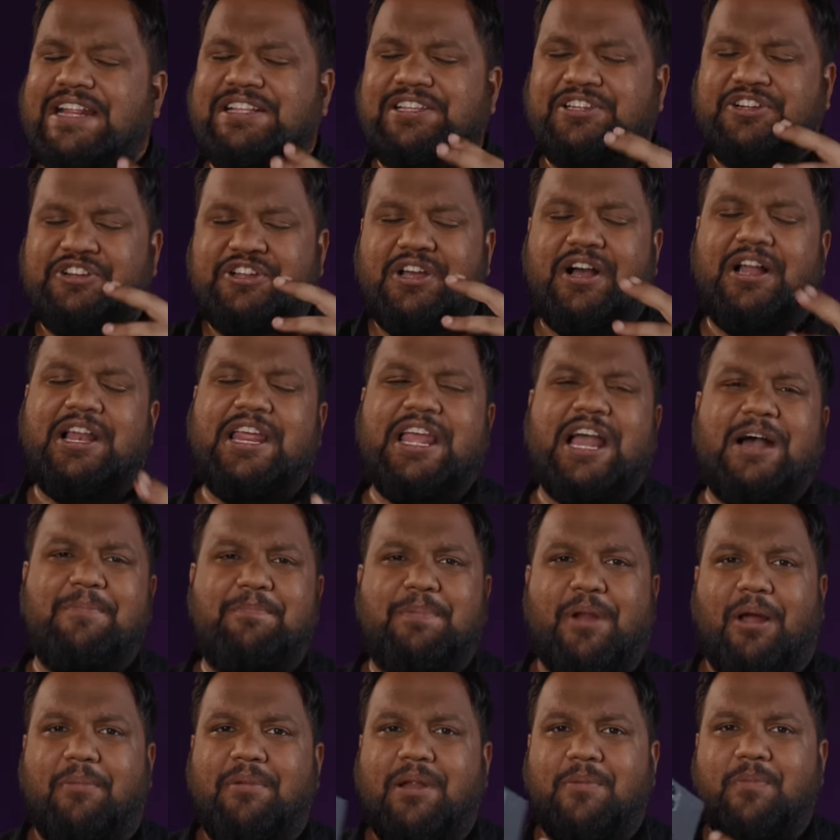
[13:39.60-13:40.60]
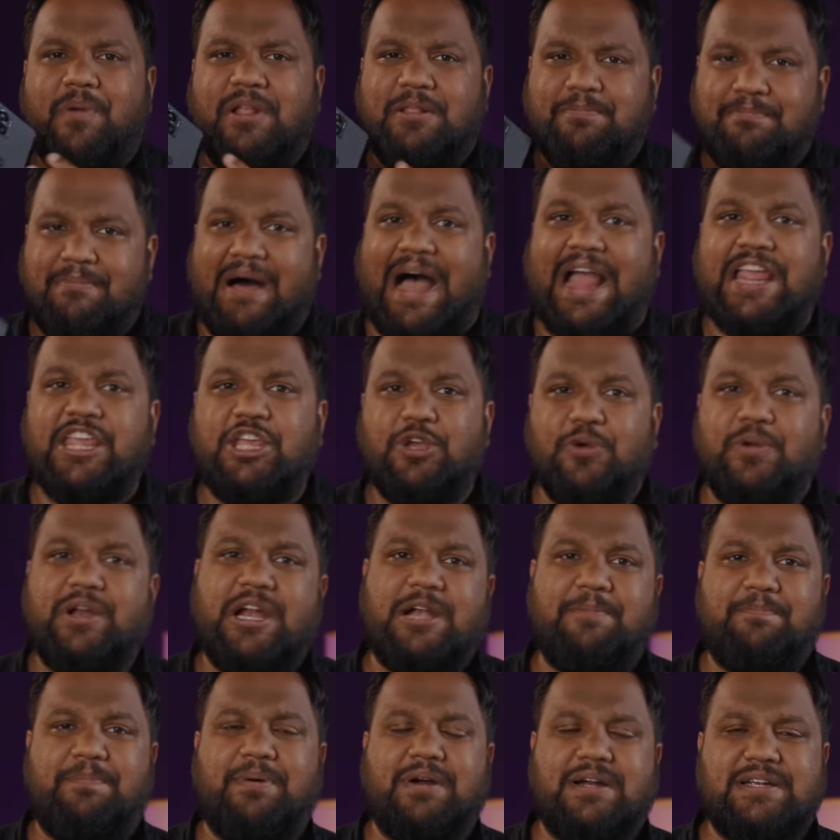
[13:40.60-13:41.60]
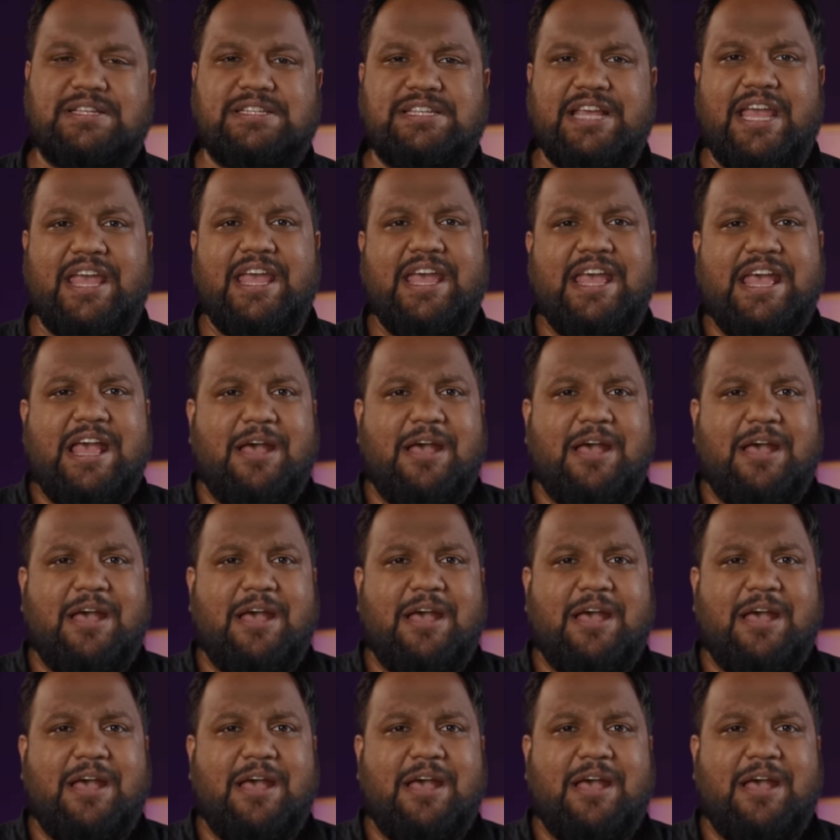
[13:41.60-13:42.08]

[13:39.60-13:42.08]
that's really a problem with my unit per se